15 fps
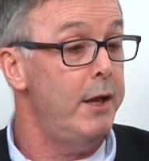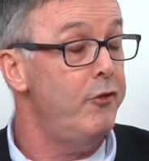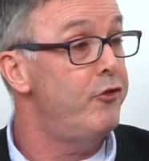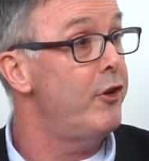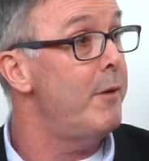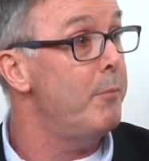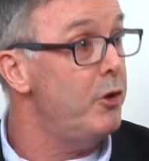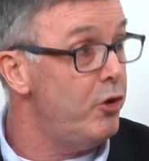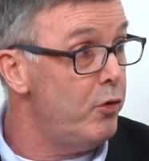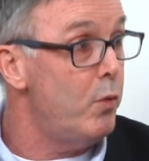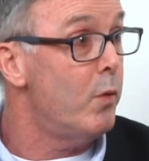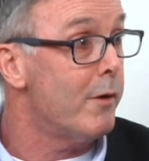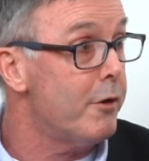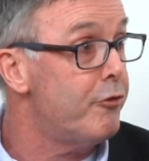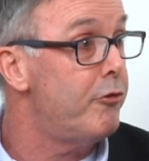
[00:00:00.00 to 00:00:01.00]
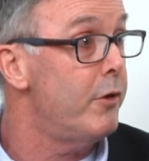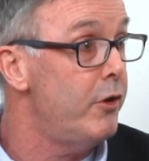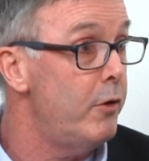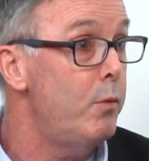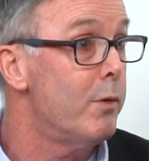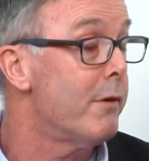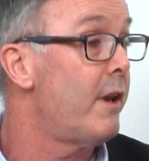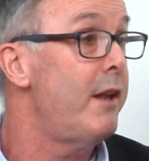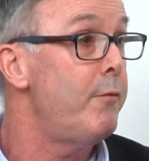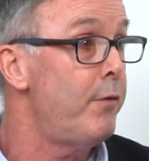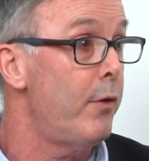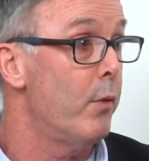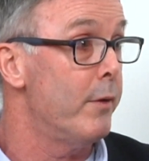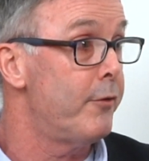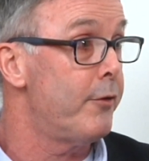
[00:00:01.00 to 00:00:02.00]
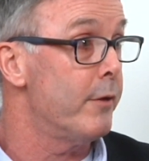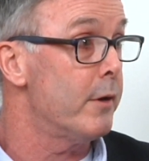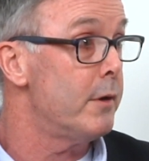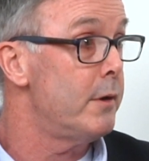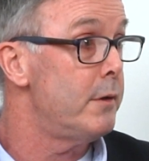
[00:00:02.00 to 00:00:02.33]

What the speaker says: Jim, you were an influencer